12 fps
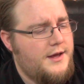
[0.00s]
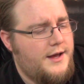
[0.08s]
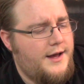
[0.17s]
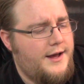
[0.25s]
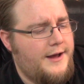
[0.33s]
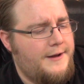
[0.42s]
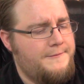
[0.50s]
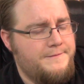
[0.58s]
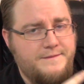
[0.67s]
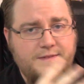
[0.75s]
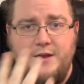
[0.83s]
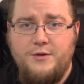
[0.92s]

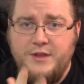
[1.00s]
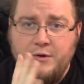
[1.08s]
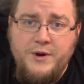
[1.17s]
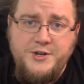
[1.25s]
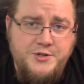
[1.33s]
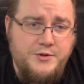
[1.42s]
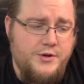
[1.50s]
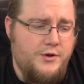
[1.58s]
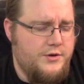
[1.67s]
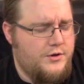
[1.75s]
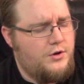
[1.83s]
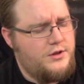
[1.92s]
The original
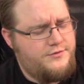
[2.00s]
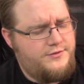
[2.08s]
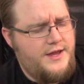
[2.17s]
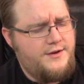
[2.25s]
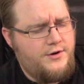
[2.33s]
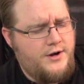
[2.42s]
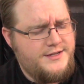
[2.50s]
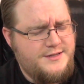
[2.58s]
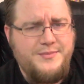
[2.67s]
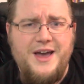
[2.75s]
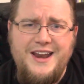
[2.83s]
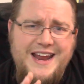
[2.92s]
Coca-Cola flavor. It's
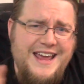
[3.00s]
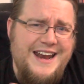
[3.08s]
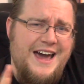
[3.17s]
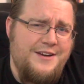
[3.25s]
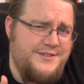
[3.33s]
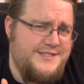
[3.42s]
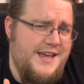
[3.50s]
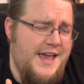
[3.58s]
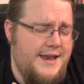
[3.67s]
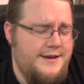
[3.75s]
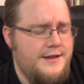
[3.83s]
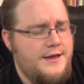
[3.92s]
about 8 out of
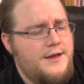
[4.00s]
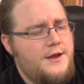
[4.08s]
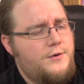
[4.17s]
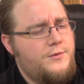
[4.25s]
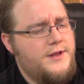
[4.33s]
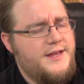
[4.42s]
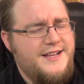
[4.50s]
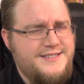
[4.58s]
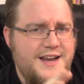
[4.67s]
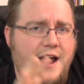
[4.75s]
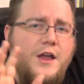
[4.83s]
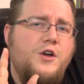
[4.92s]
10, really.
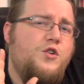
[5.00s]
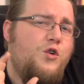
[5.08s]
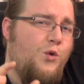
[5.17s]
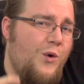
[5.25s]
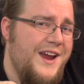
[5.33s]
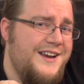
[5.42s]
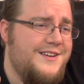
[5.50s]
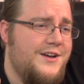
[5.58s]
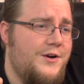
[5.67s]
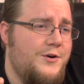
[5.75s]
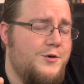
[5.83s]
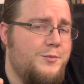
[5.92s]
It's not quite
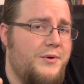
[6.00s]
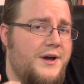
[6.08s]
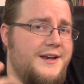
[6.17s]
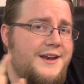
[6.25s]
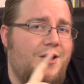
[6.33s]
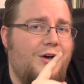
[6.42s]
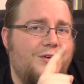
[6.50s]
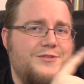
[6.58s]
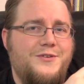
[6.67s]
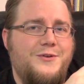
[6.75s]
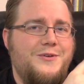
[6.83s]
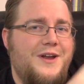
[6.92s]
Coke, but
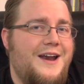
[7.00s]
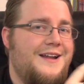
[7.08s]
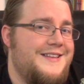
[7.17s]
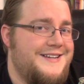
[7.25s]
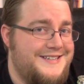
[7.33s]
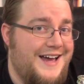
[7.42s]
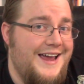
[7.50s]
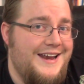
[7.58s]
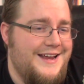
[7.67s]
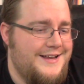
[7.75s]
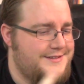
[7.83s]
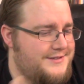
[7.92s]
also not on the
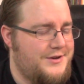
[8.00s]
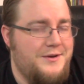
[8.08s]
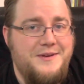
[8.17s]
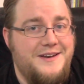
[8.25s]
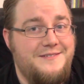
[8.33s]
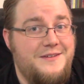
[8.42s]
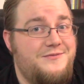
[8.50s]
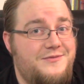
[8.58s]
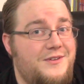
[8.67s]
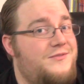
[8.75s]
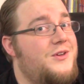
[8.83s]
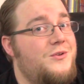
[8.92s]
diet end. So, I mean,
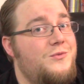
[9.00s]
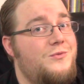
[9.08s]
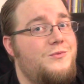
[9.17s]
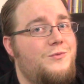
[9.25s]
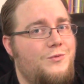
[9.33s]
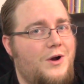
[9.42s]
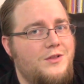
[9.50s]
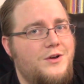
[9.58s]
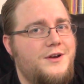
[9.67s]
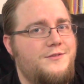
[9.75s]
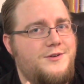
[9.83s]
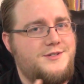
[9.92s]
if you are
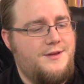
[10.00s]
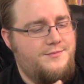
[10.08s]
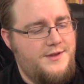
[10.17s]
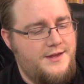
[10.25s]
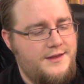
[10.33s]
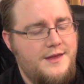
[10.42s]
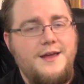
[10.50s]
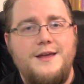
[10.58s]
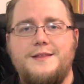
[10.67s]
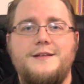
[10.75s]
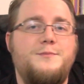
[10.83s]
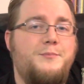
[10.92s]
looking for something
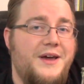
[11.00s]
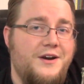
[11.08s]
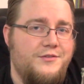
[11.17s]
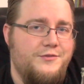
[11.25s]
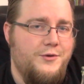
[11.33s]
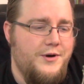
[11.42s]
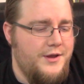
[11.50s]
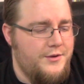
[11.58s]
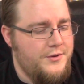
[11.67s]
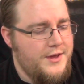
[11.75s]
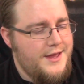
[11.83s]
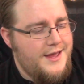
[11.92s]
that's better for
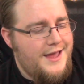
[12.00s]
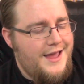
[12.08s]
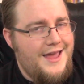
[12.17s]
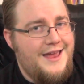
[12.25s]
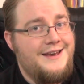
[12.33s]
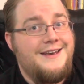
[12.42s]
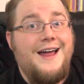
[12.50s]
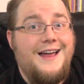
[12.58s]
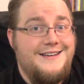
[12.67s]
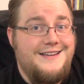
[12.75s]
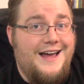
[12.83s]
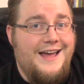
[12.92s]
you and
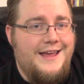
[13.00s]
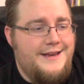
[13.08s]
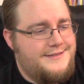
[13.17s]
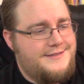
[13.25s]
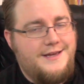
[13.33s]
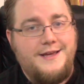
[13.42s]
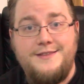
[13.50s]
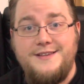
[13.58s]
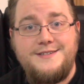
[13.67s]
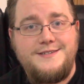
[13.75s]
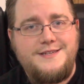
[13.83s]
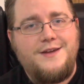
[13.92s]
not diet,
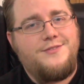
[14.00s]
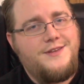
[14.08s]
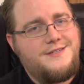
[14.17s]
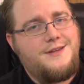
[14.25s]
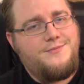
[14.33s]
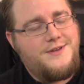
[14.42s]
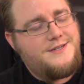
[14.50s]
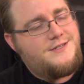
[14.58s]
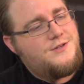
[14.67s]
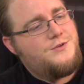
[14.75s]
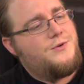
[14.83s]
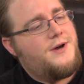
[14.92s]
this is definitely something
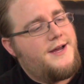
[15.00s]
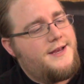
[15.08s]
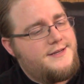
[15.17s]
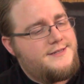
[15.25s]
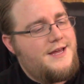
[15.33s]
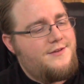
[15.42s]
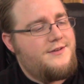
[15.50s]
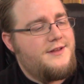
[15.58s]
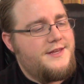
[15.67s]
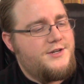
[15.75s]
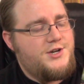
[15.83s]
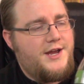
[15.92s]
to
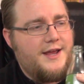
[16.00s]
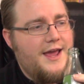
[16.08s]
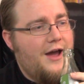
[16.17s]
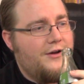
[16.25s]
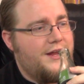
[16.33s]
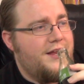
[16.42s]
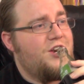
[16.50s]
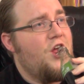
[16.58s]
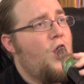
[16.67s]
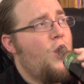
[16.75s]
definitely check out. And